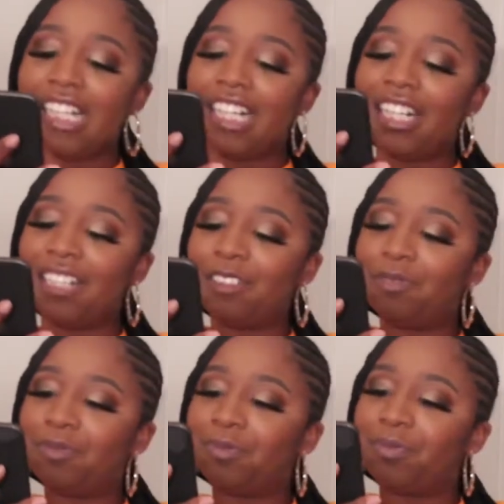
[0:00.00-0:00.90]

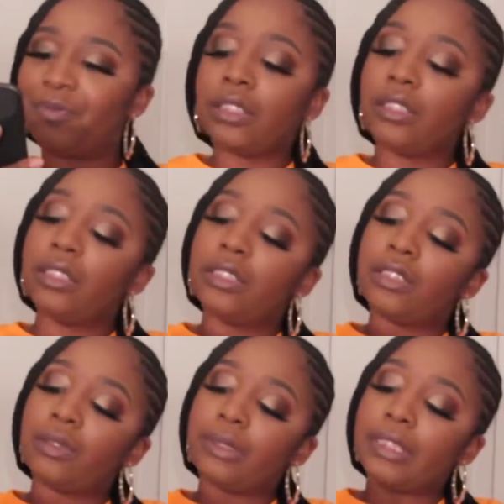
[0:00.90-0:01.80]
Um,
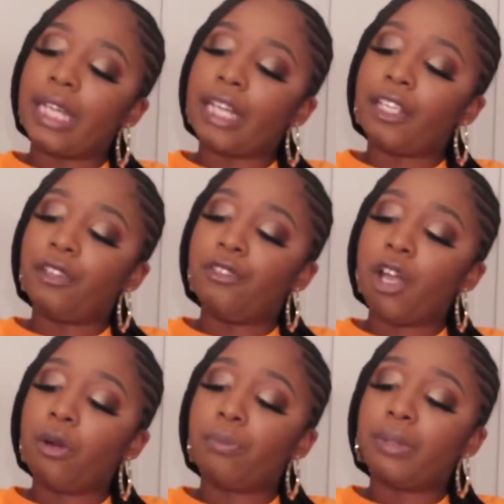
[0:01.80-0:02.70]
Someone said, You
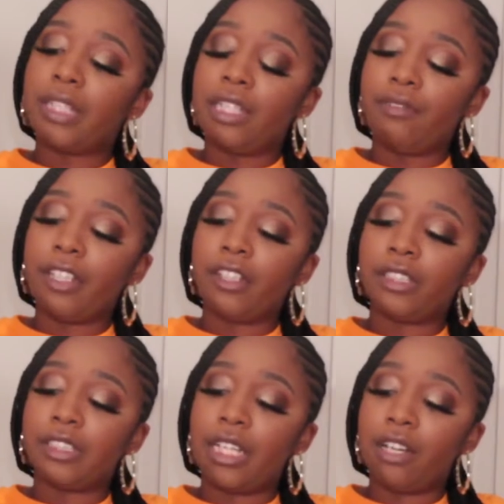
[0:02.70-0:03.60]
don't believe in
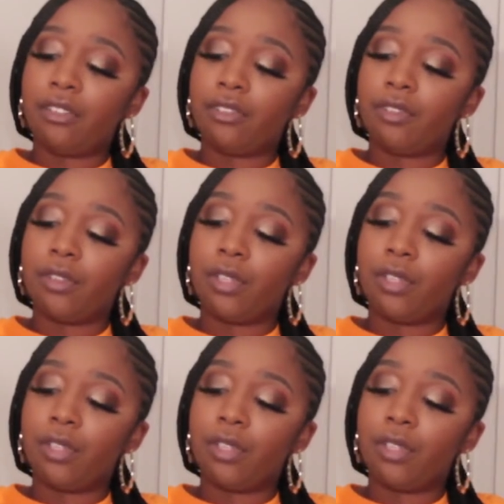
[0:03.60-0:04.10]
yourself,